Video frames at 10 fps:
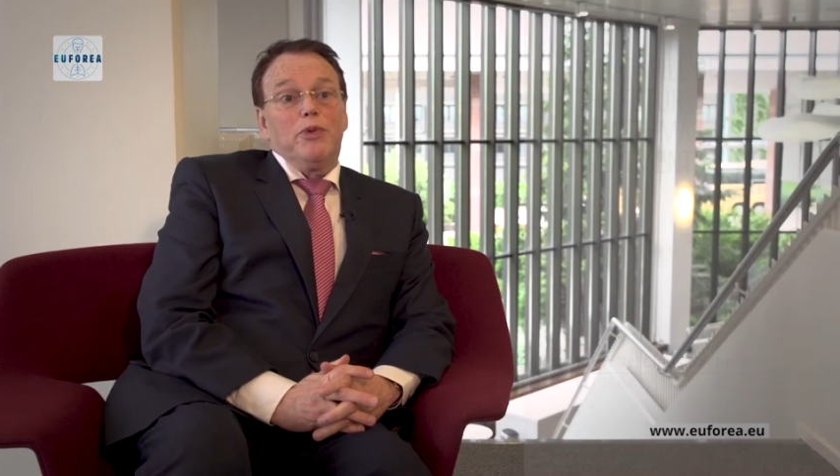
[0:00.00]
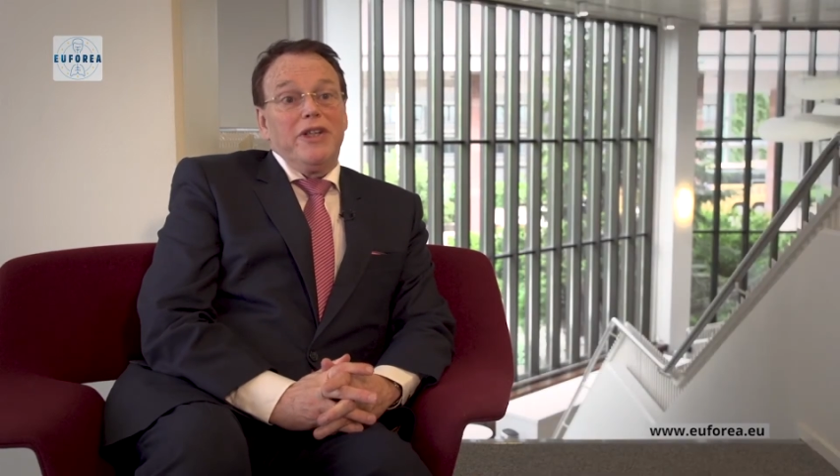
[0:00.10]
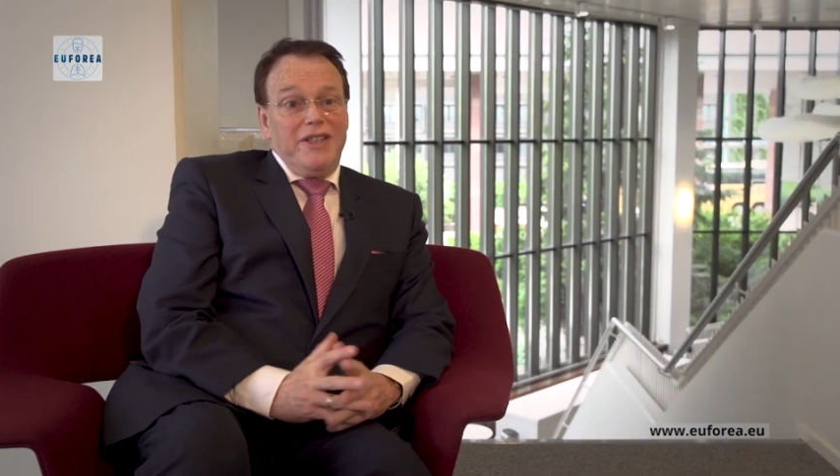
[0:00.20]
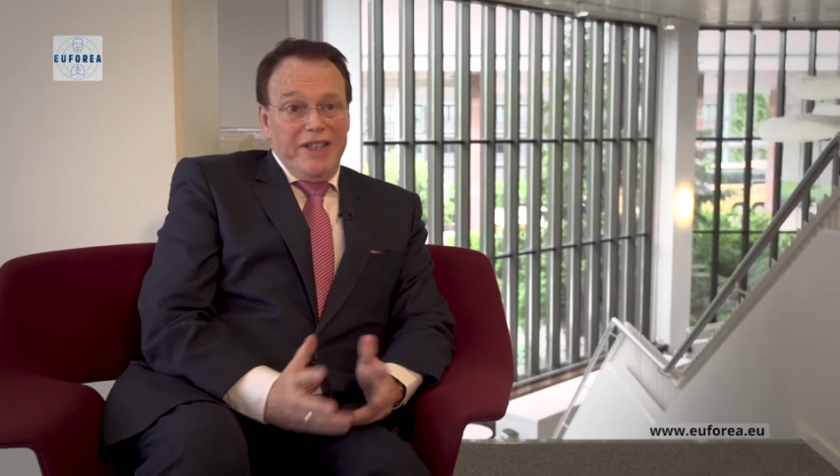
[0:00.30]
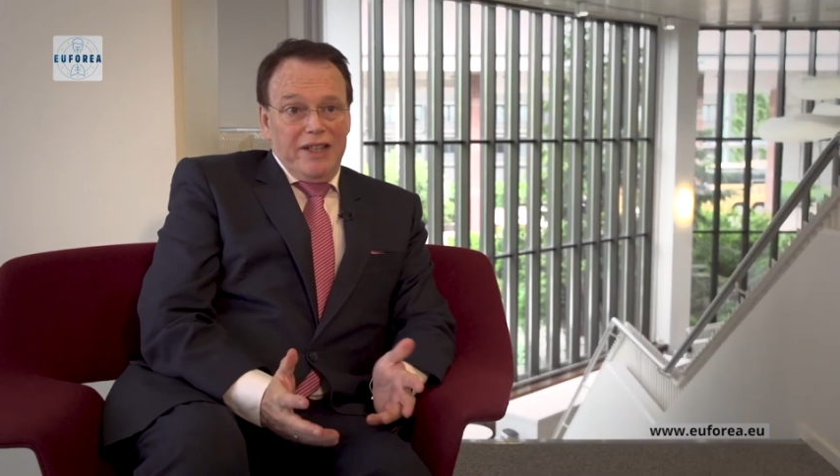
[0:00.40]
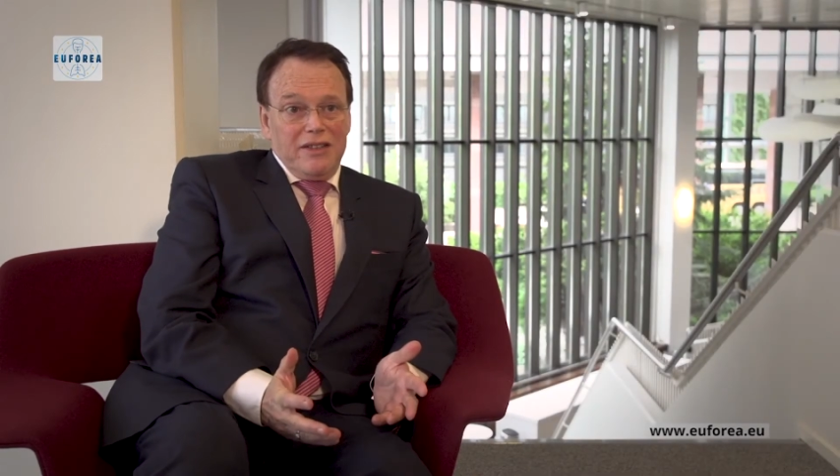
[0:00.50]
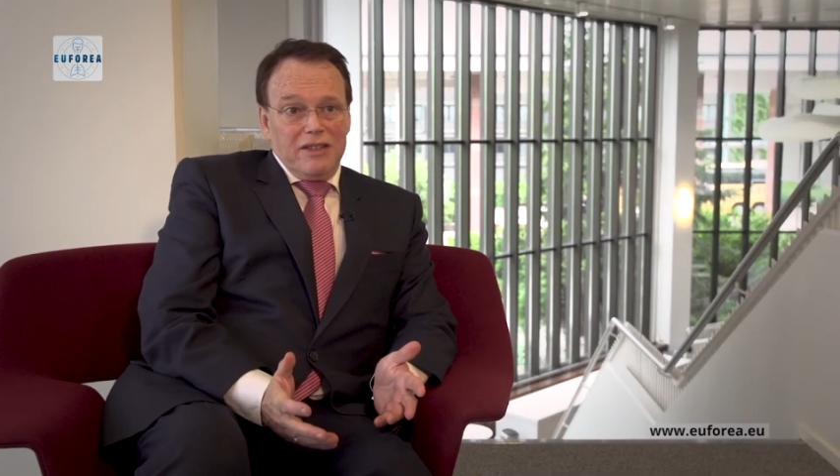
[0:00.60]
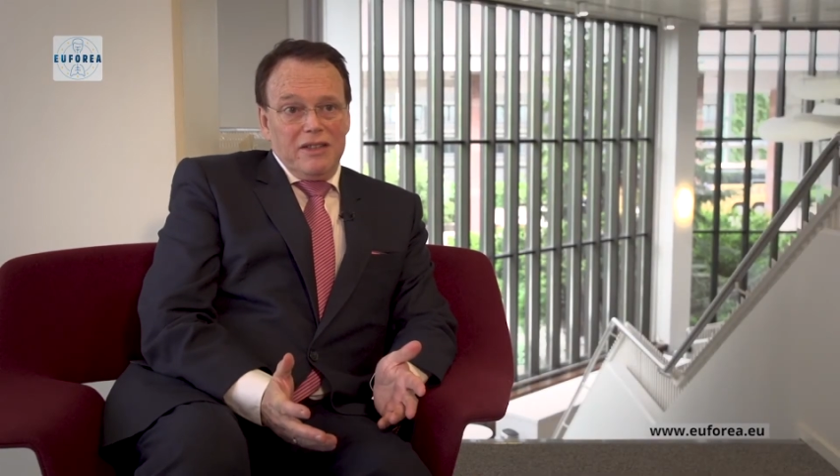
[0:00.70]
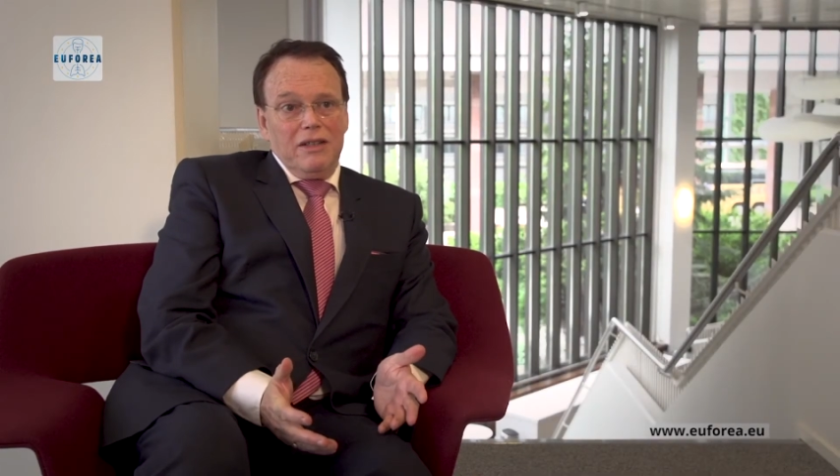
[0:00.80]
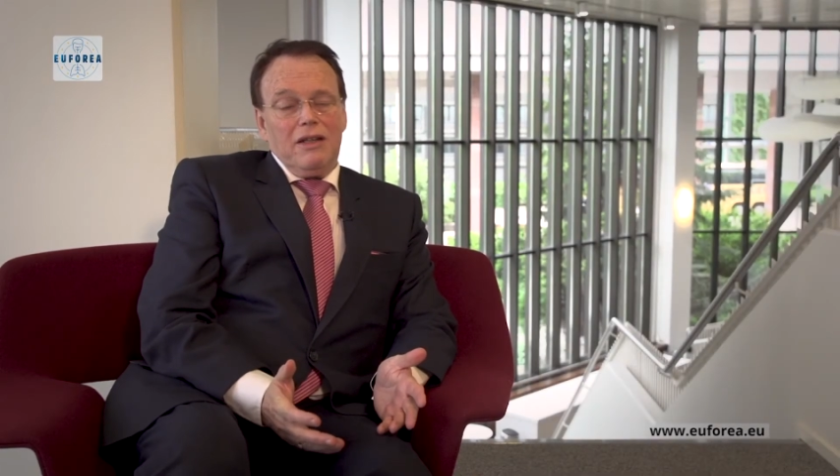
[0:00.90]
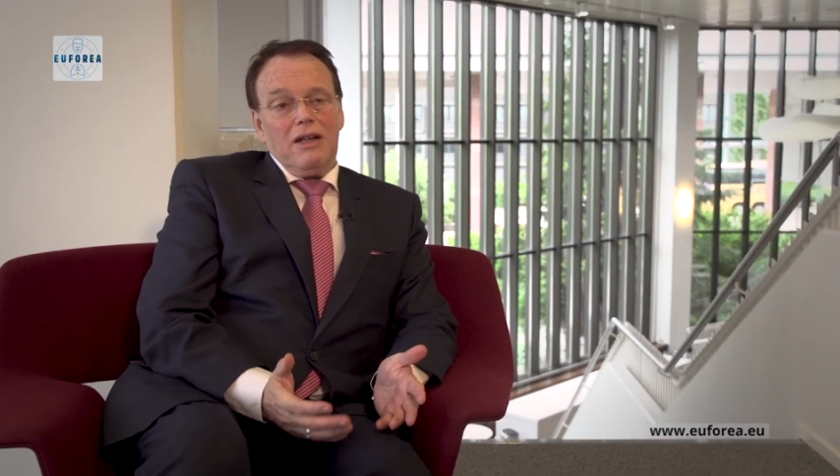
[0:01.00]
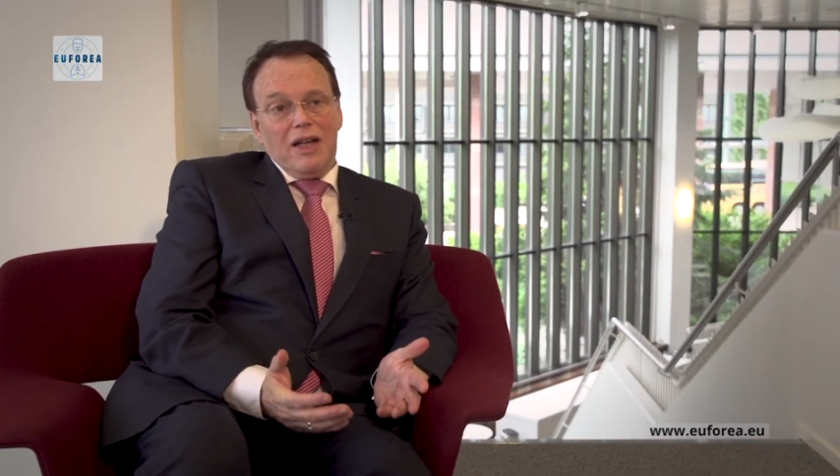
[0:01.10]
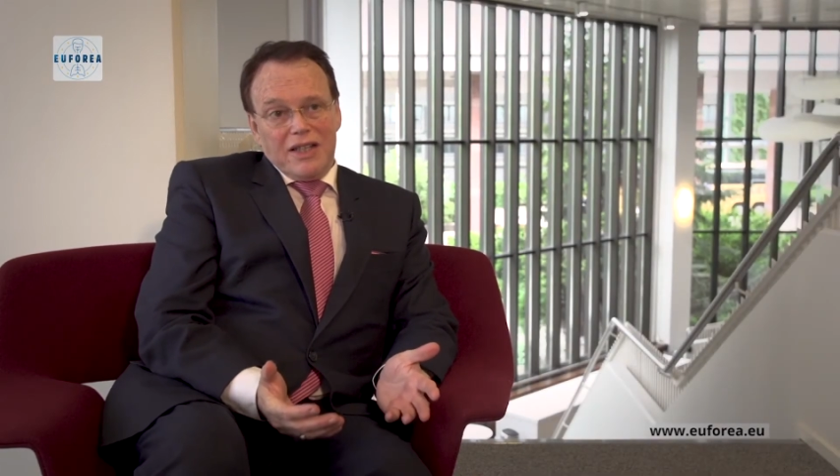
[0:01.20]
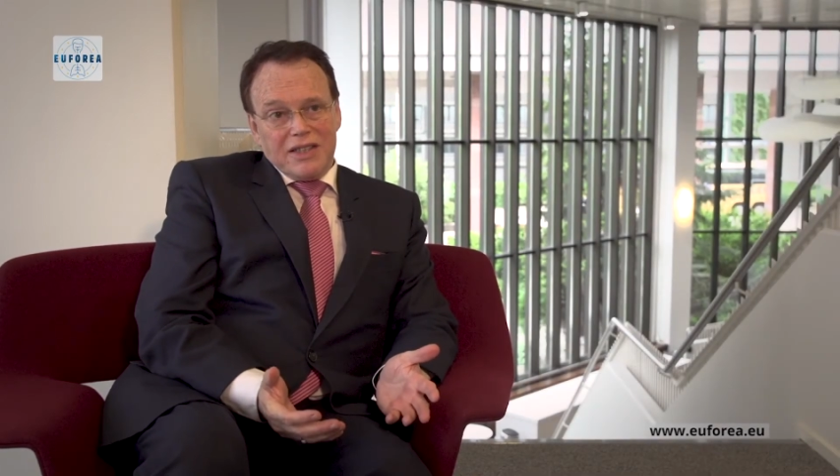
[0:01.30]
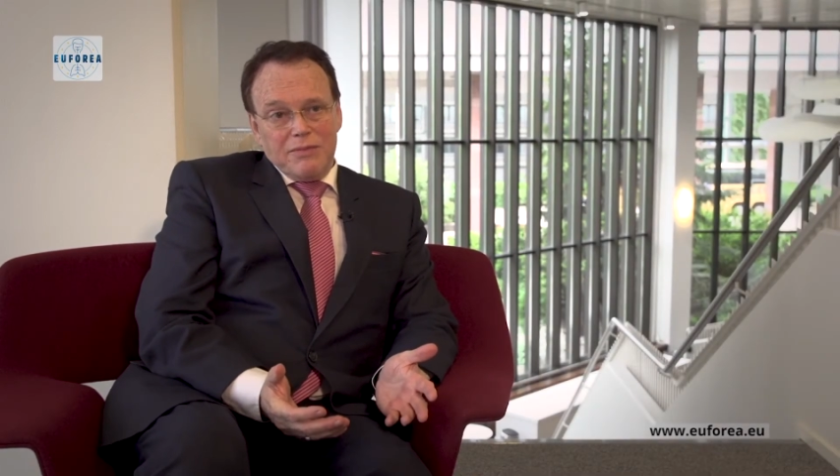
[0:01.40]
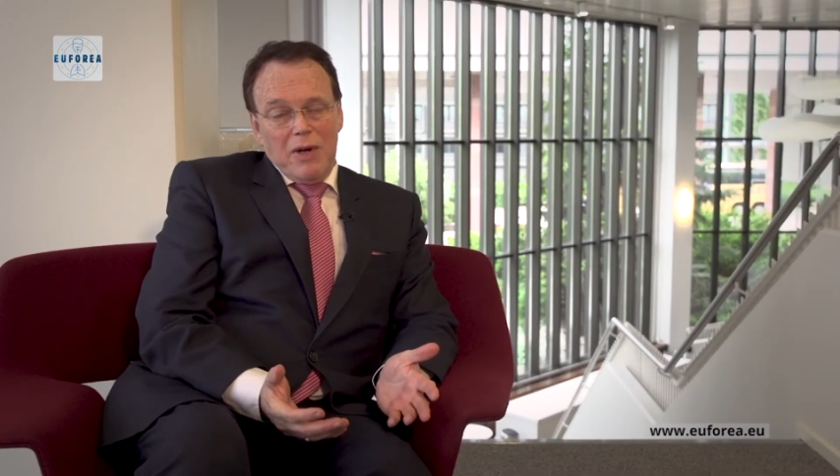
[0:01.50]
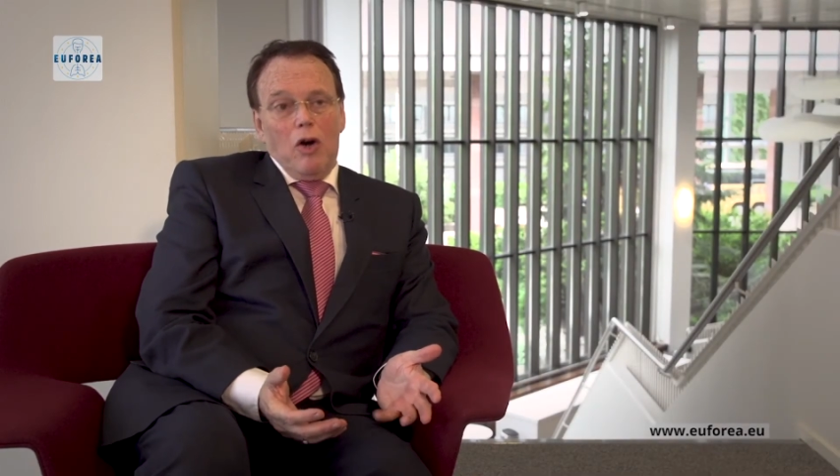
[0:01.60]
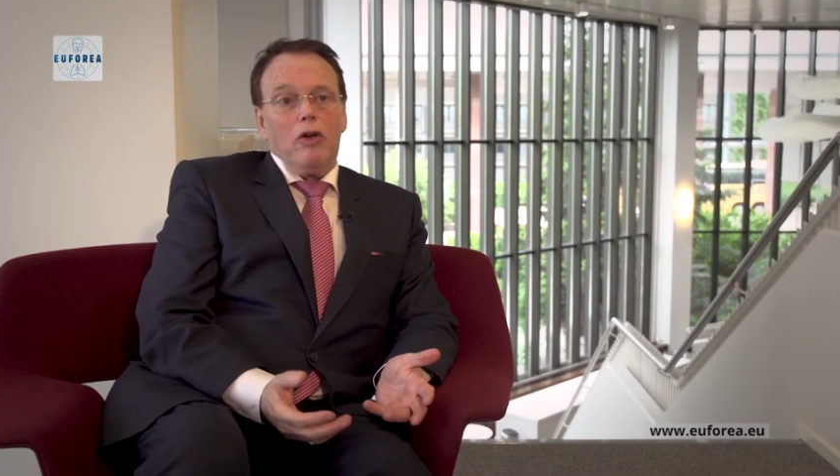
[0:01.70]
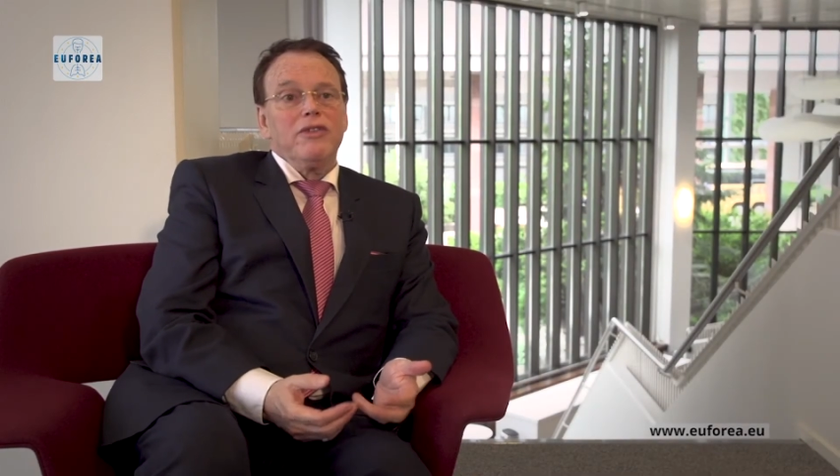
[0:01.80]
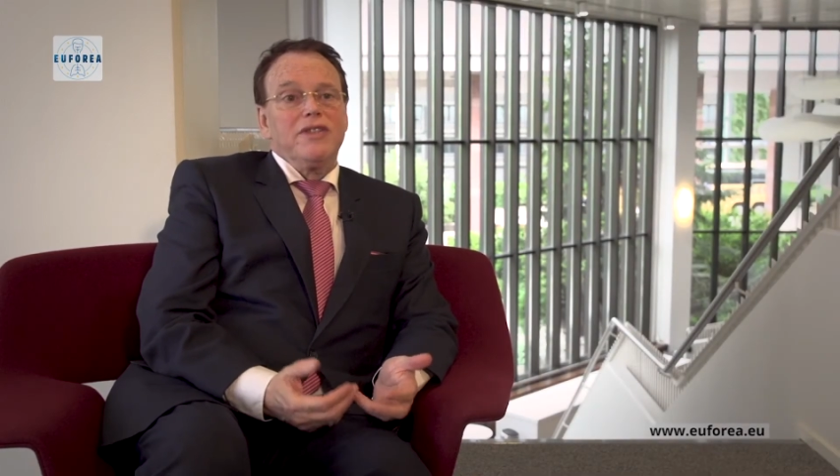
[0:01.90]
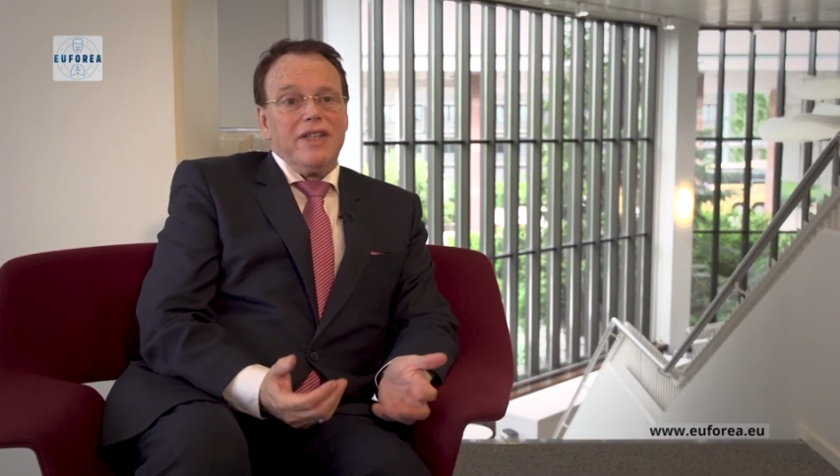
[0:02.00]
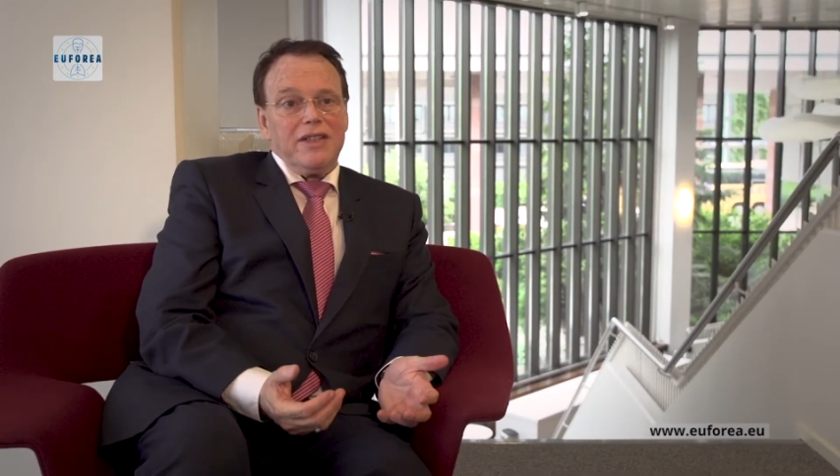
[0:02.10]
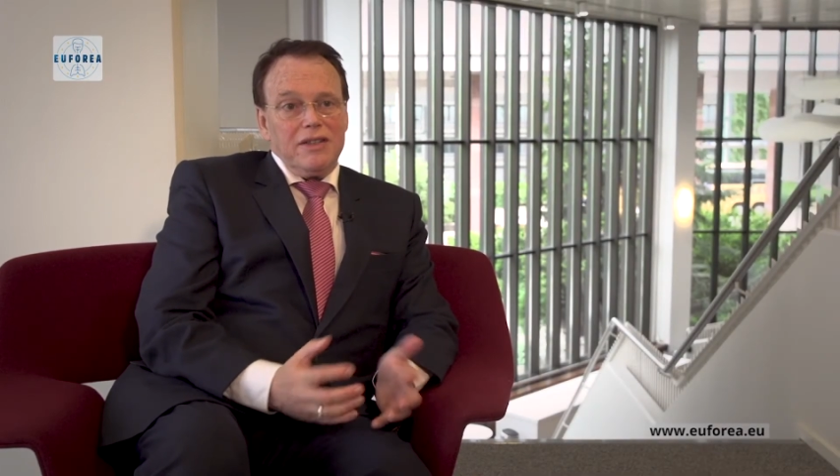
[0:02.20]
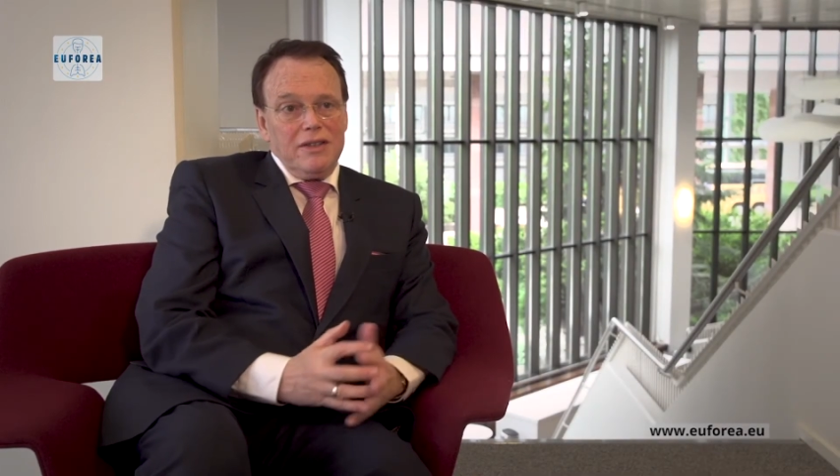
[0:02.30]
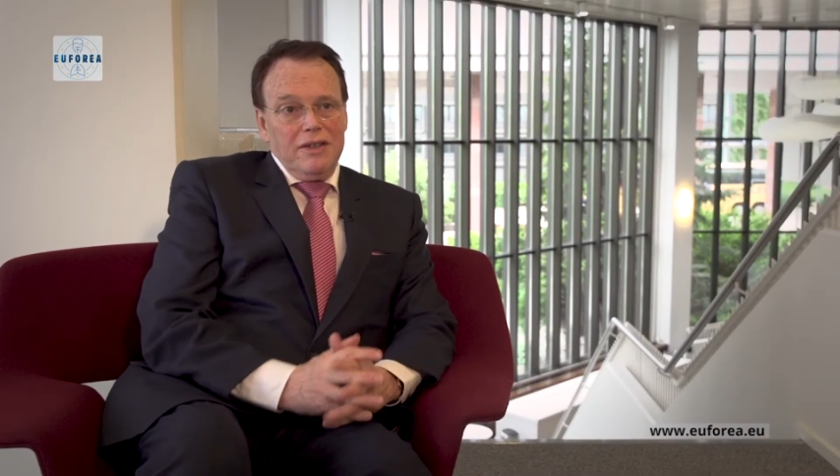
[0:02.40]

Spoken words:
predict asthma onset.